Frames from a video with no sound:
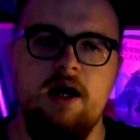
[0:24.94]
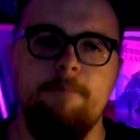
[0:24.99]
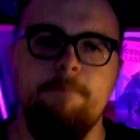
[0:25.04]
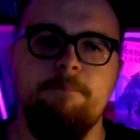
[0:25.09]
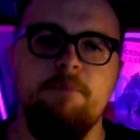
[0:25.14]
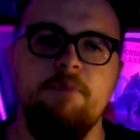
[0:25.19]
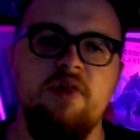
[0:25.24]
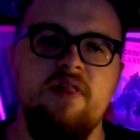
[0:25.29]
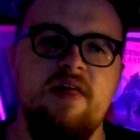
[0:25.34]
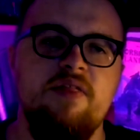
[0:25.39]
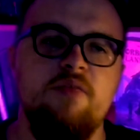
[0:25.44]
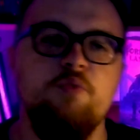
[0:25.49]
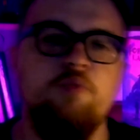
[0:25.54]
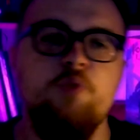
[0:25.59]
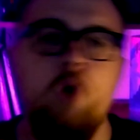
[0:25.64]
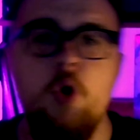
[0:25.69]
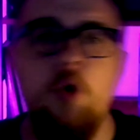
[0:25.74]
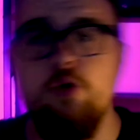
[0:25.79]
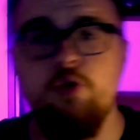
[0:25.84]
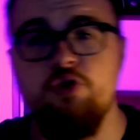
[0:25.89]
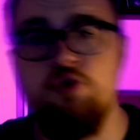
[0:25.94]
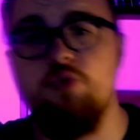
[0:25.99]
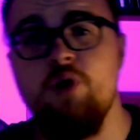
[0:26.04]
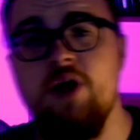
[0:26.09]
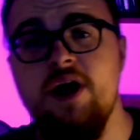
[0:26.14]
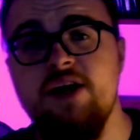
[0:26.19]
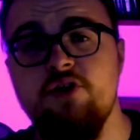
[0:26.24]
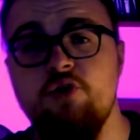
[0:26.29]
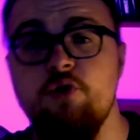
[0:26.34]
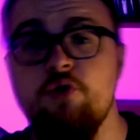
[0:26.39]
but they're the rogues and
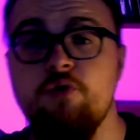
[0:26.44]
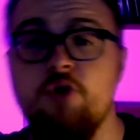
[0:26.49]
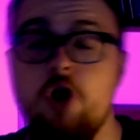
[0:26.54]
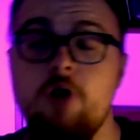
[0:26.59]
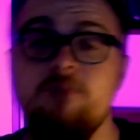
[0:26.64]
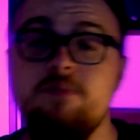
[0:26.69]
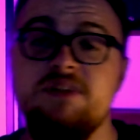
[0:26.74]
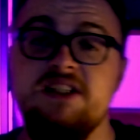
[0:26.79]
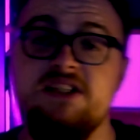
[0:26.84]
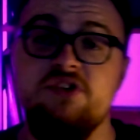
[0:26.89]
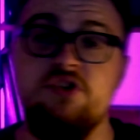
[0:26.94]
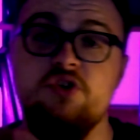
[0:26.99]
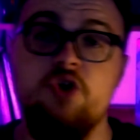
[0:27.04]
raiders who've come to this